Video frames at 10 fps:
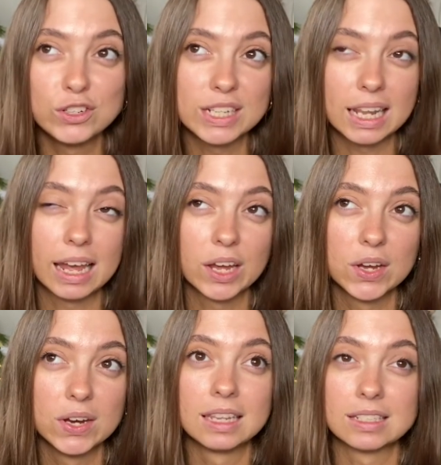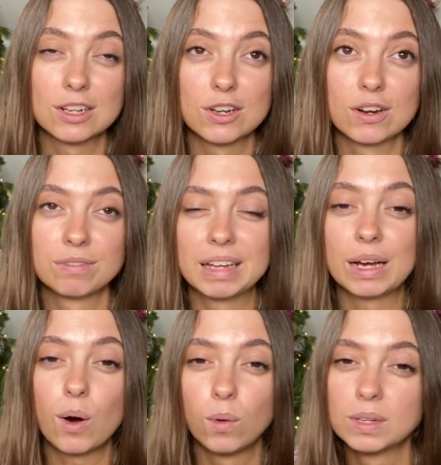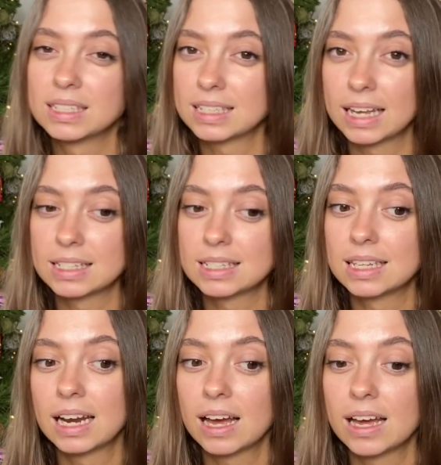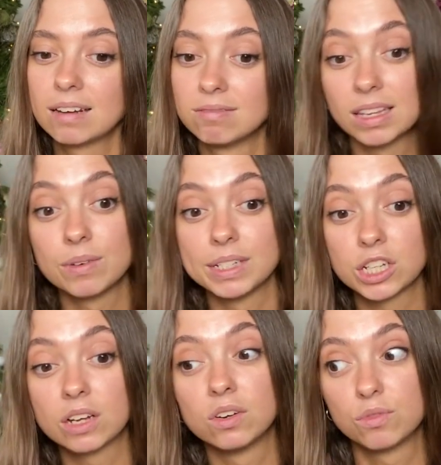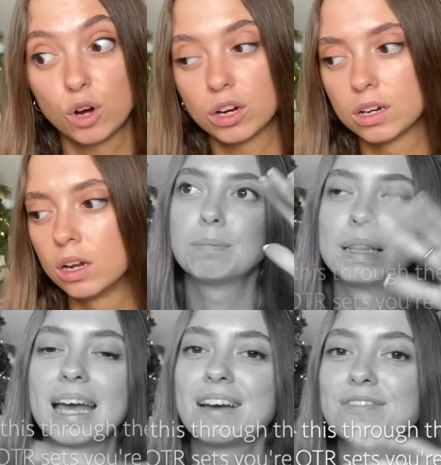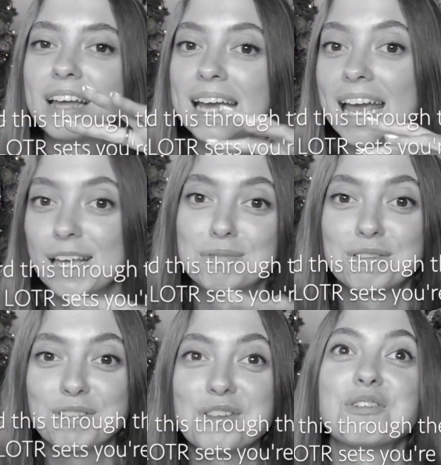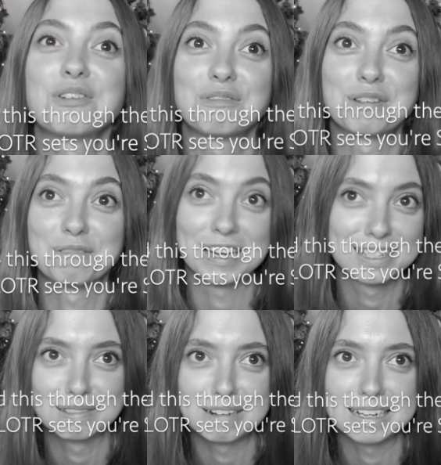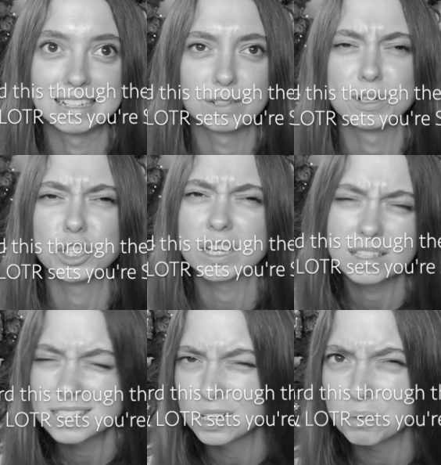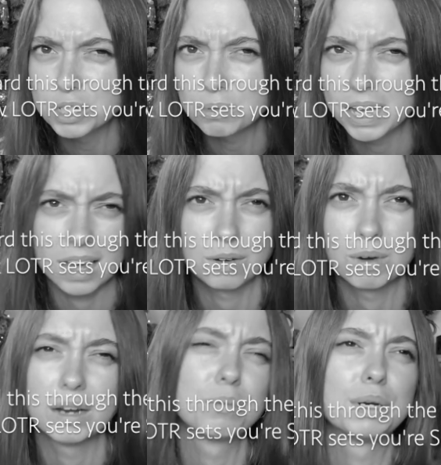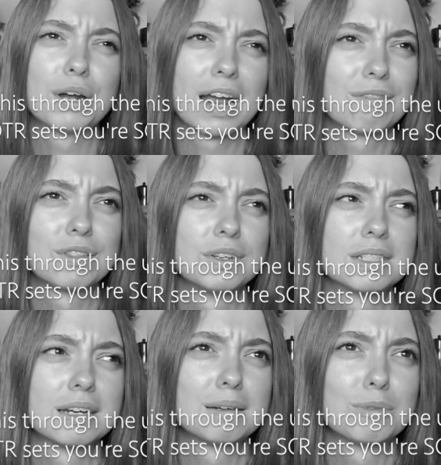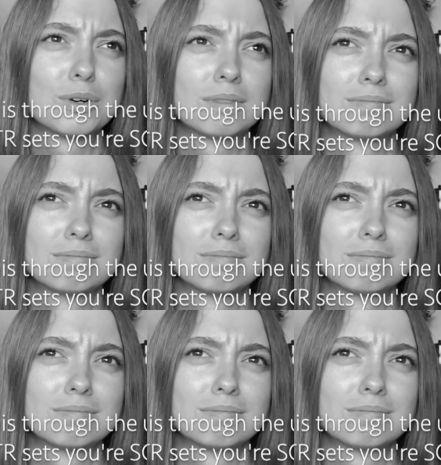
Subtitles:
to Lego. There's a lot of older sets that I really wish I could have gotten, but they have heaps of the Lord of the Rings ones, which I still wish we had. Why do we not have those anymore?